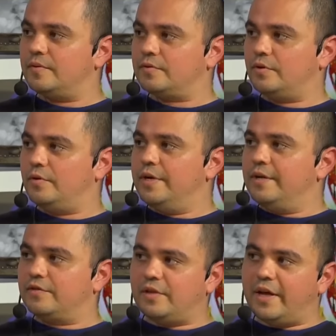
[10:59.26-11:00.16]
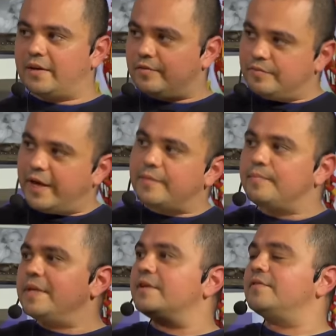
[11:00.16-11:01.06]
So oh, there's a lot of like
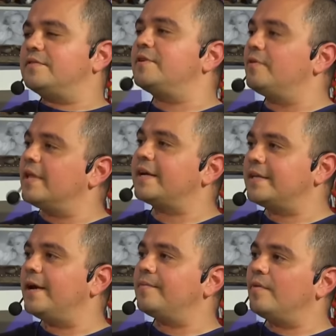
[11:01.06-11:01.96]
meanings, you know, like that.